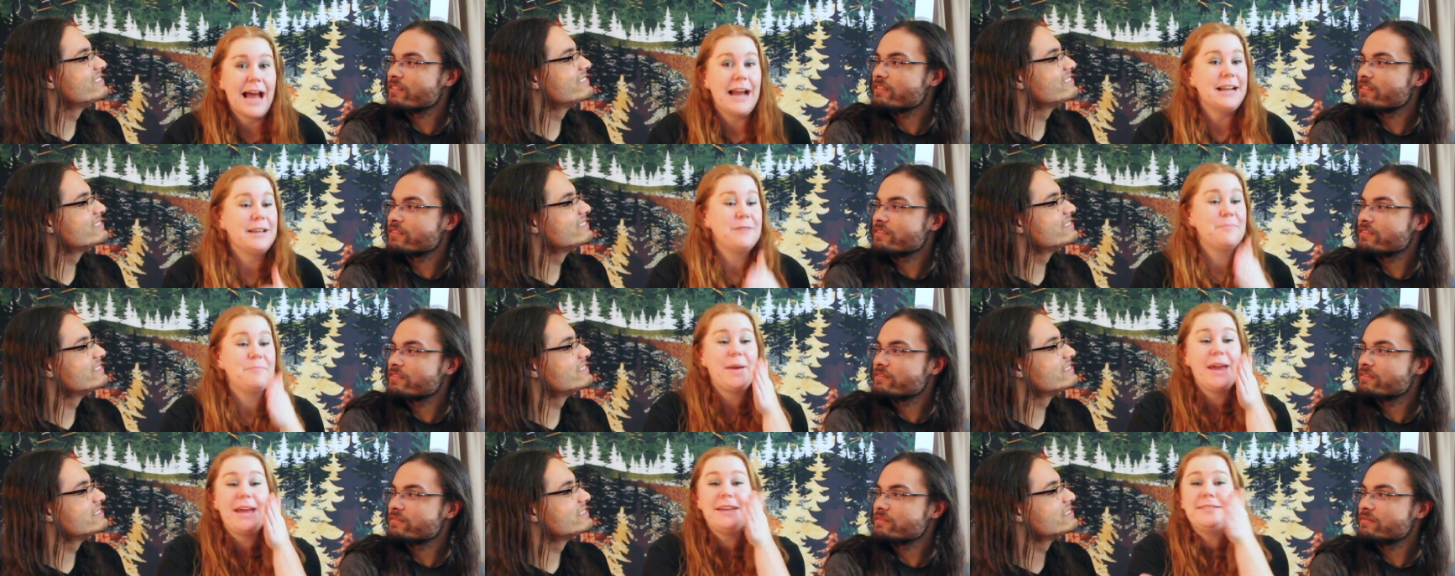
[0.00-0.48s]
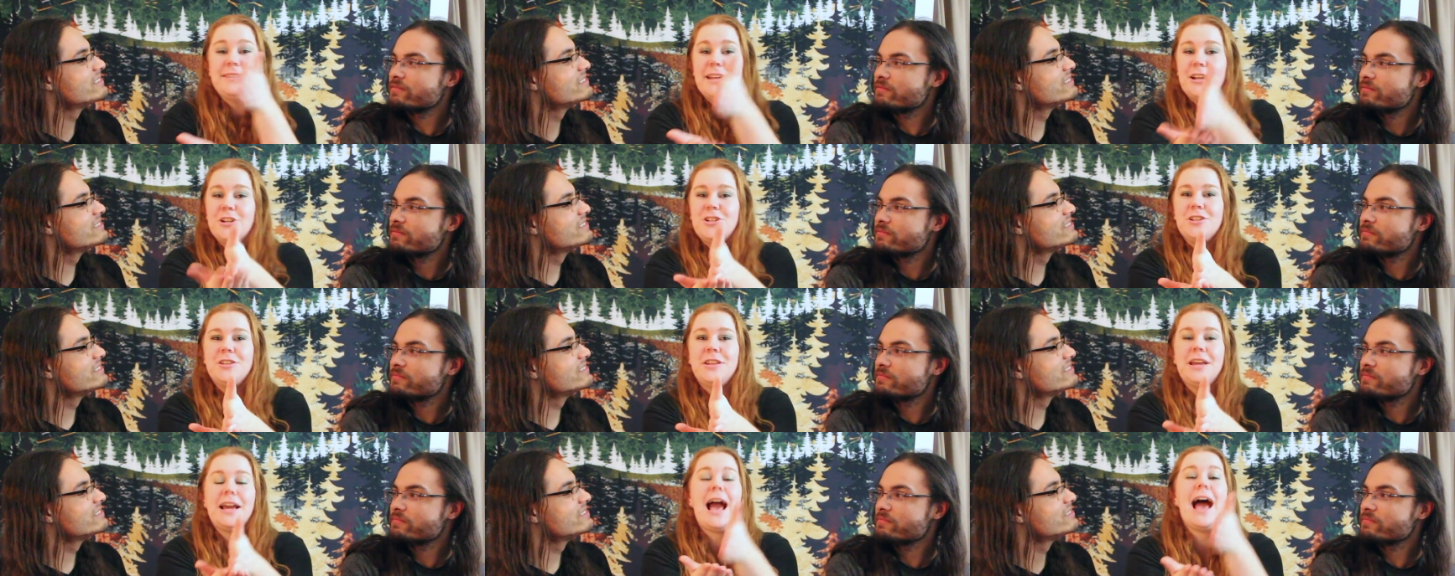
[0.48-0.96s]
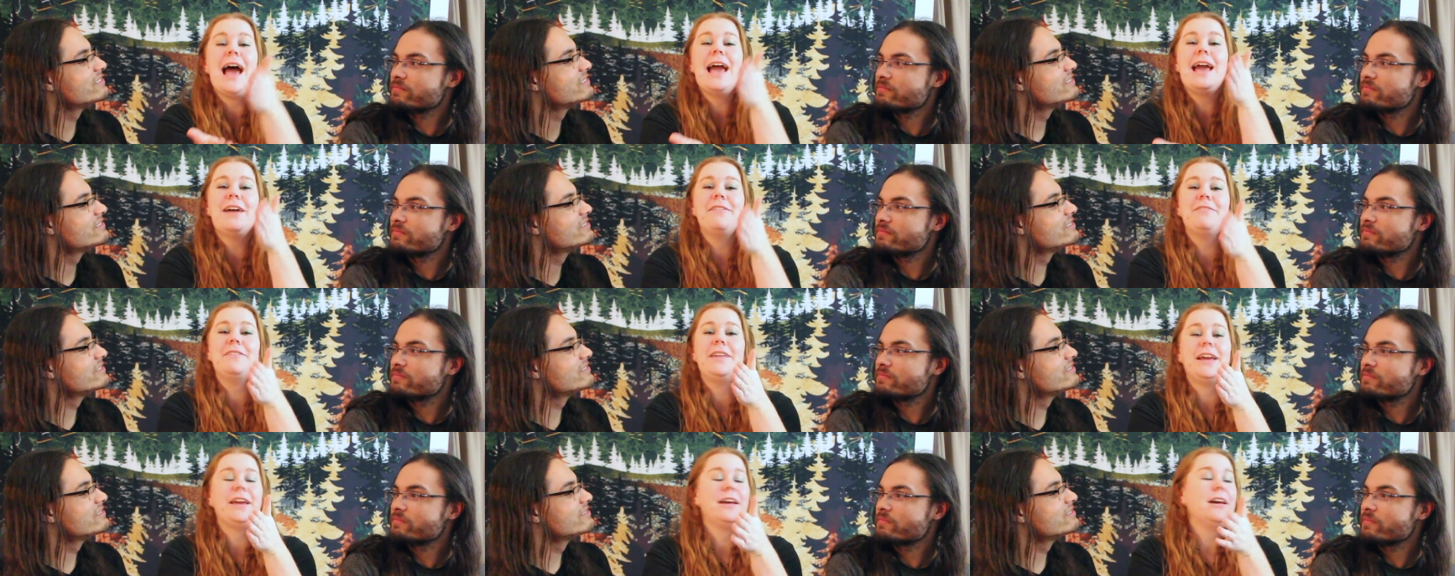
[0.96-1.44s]
Speaker 1: I didn't pay attention. Like I
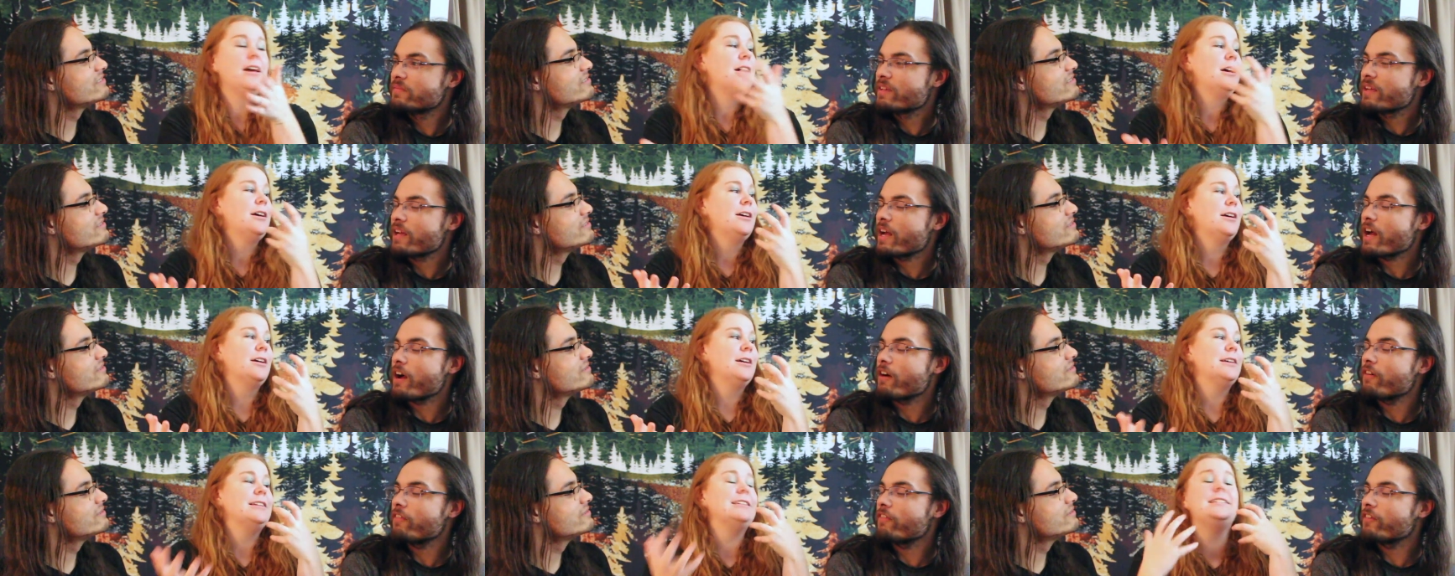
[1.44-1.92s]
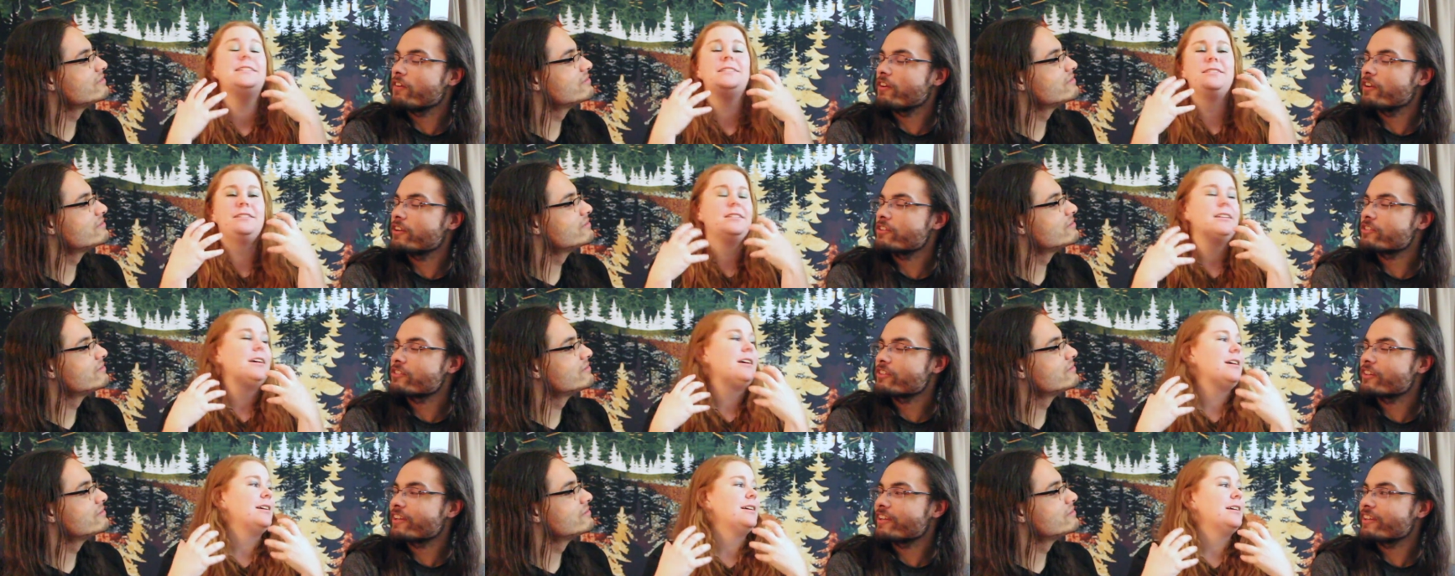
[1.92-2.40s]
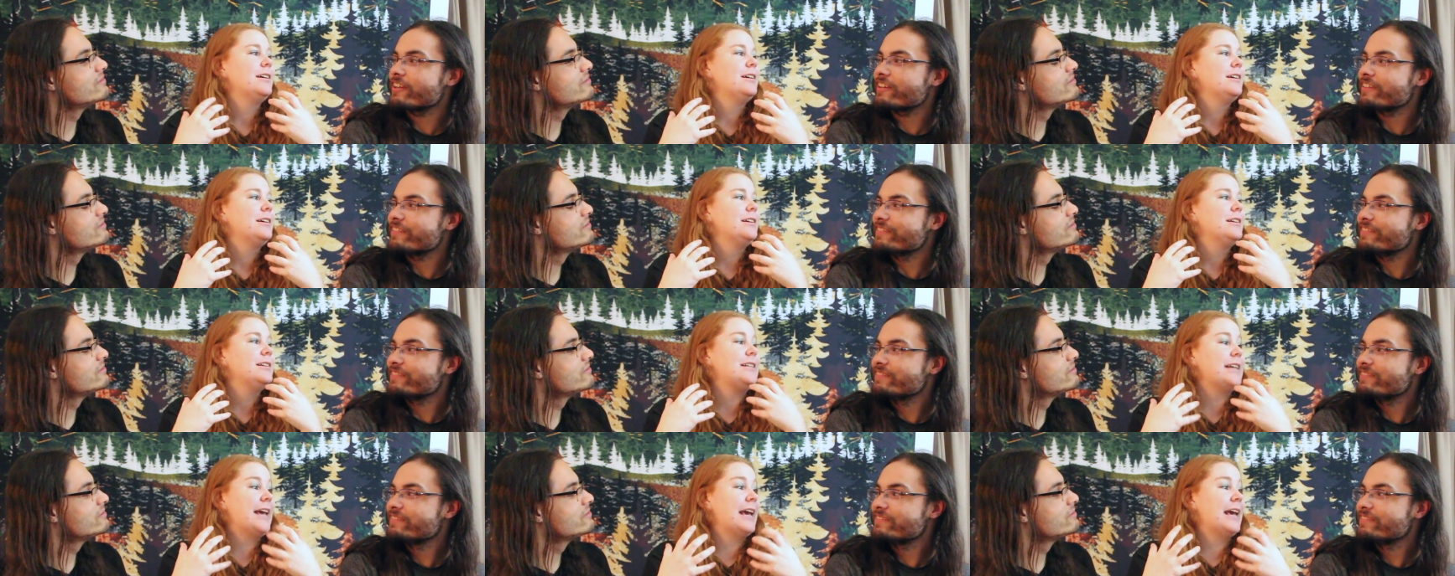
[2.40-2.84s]
have like How far did you get in?